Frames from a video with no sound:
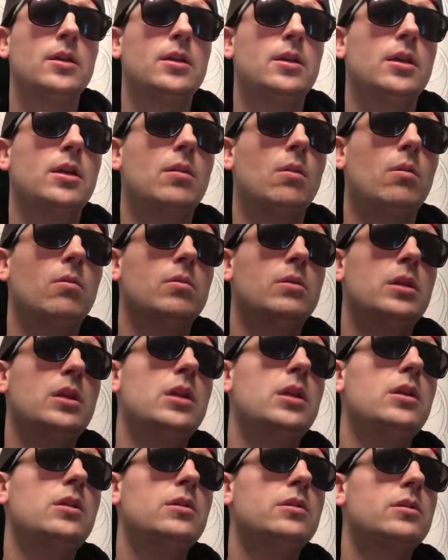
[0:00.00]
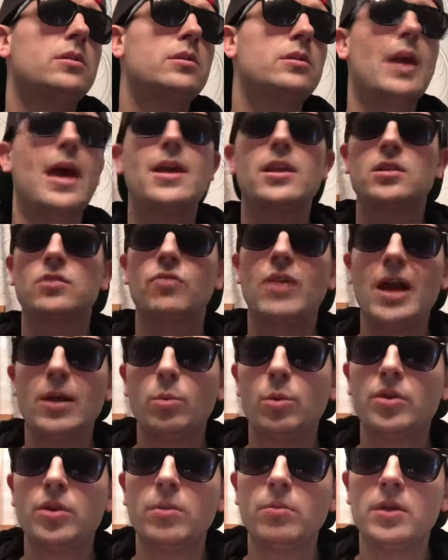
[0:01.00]
you know, he's satisfied
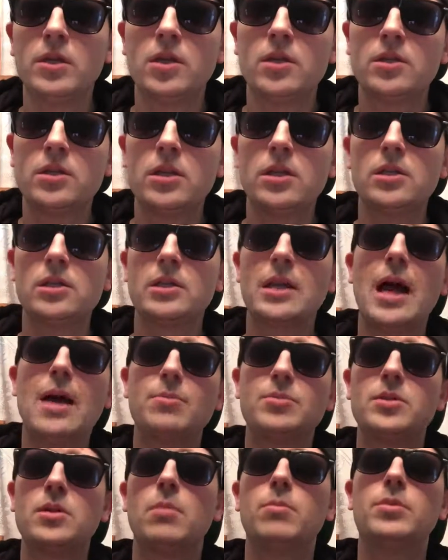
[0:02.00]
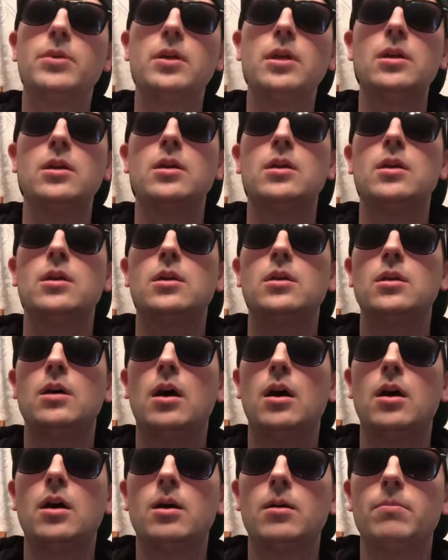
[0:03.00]
with it because he stopped something
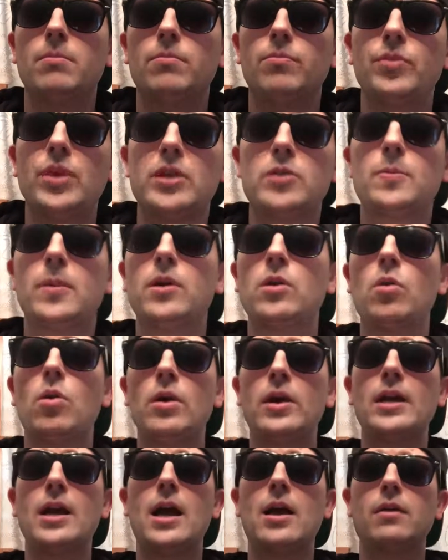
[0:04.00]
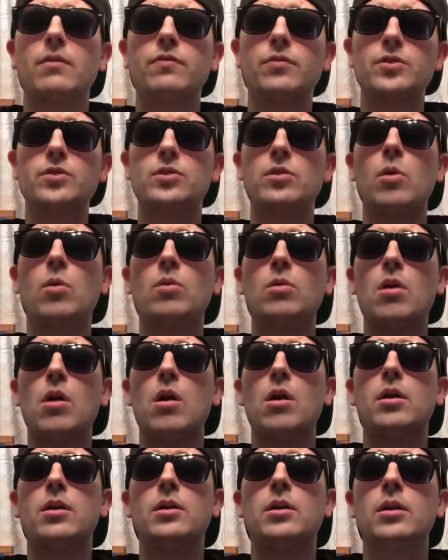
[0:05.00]
that's been going on for so
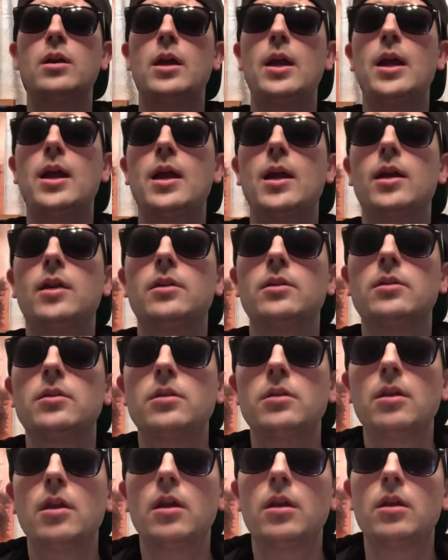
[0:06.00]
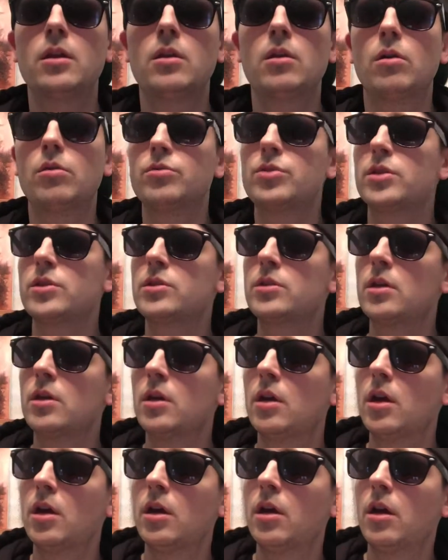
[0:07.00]
long, and, you know, just
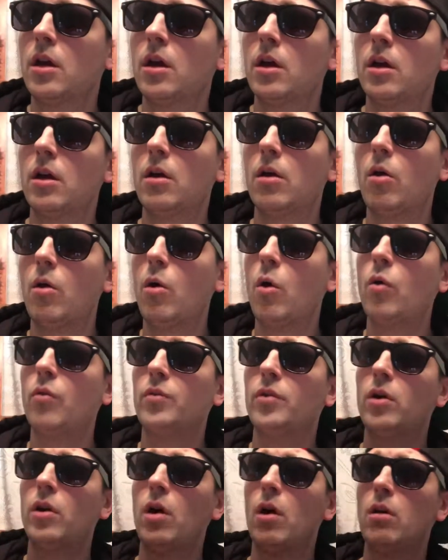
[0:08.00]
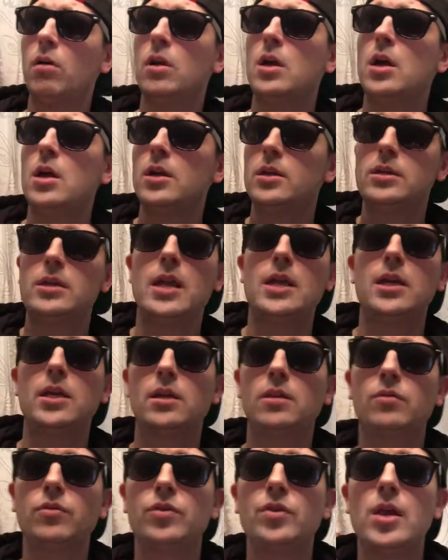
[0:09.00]
a overall
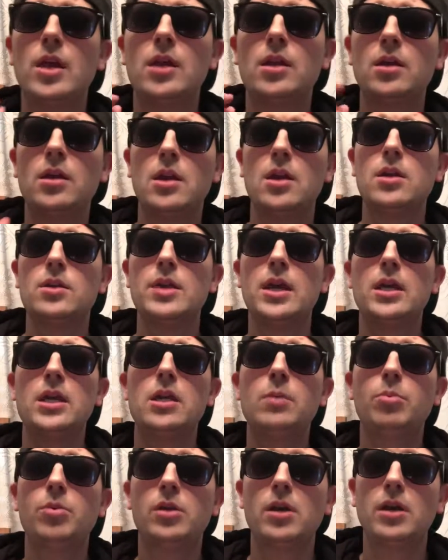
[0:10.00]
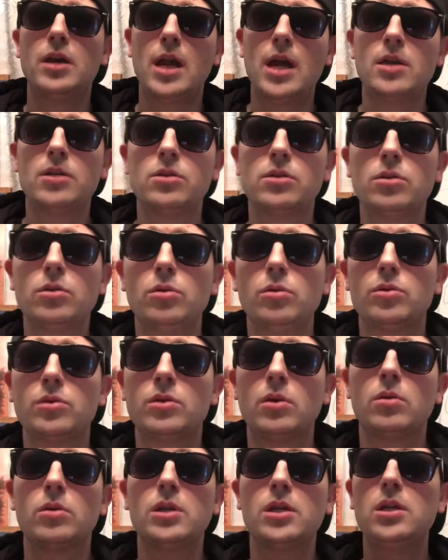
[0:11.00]
negative thing that he put an end to.
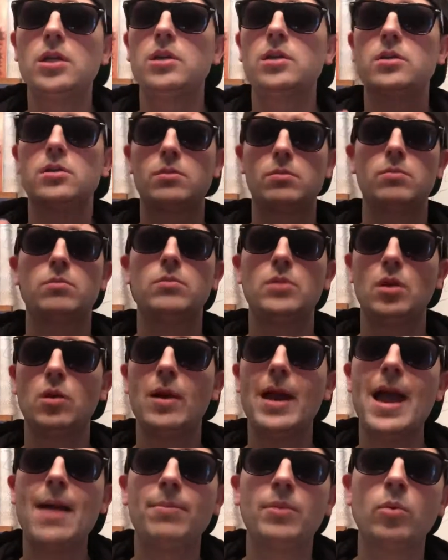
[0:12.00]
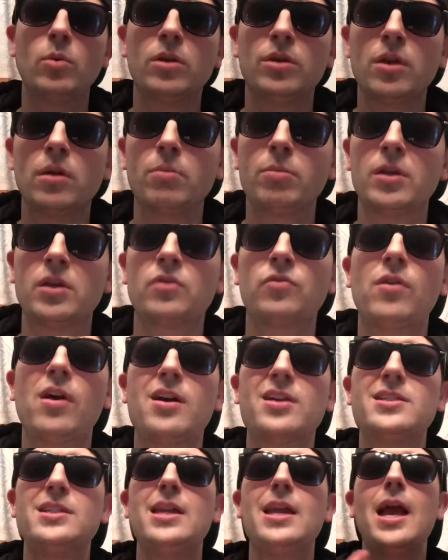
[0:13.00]
So he's, you know, happy with it. But as
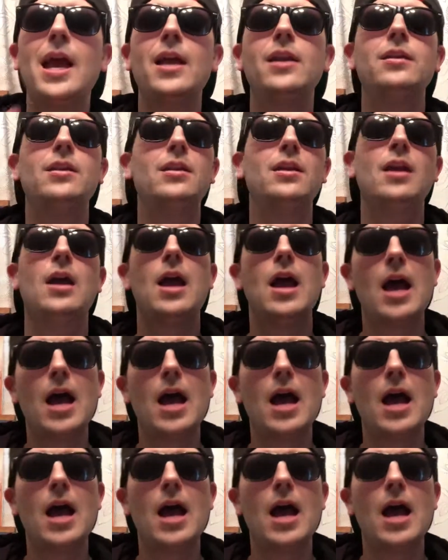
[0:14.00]
far as the ending,